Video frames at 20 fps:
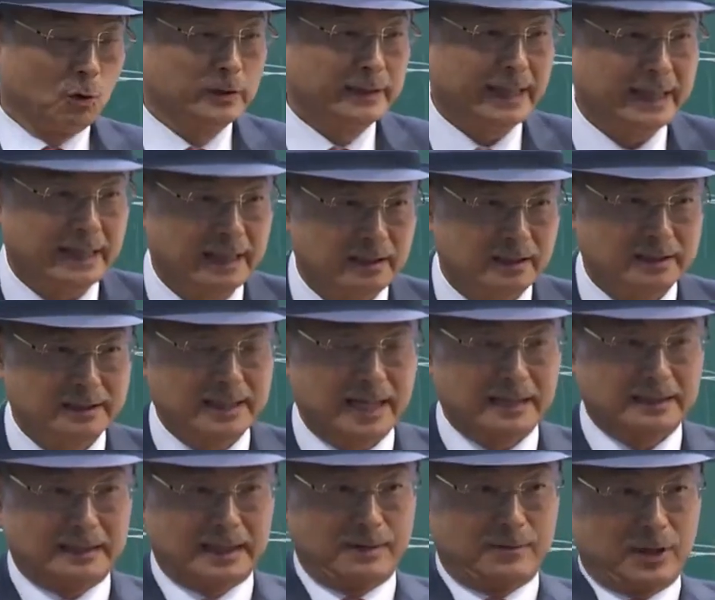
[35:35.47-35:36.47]
through its
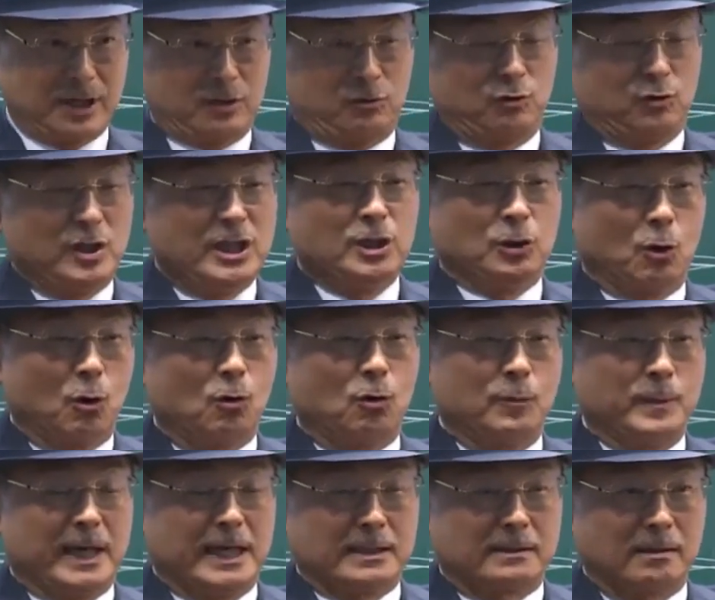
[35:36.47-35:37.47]
opening
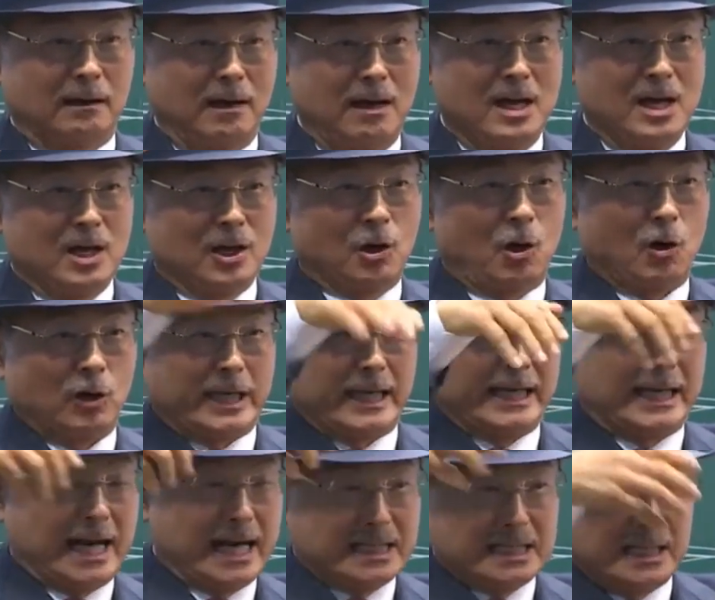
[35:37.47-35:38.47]
because the
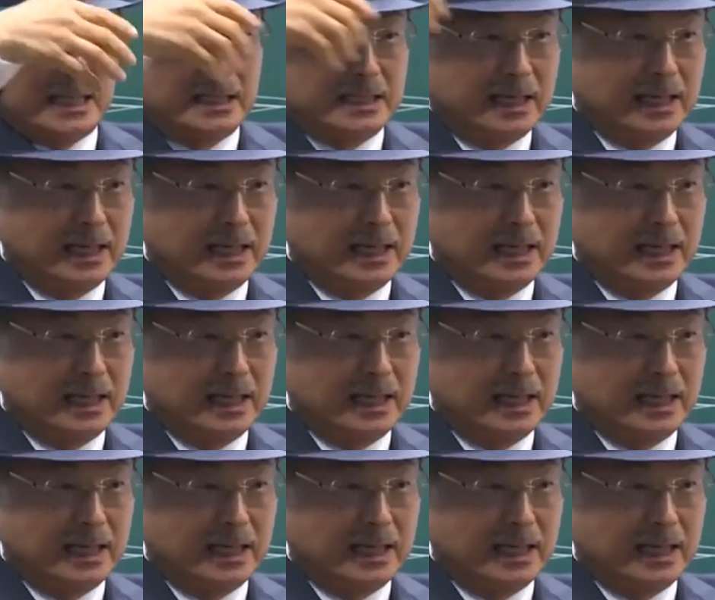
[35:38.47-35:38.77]
ice has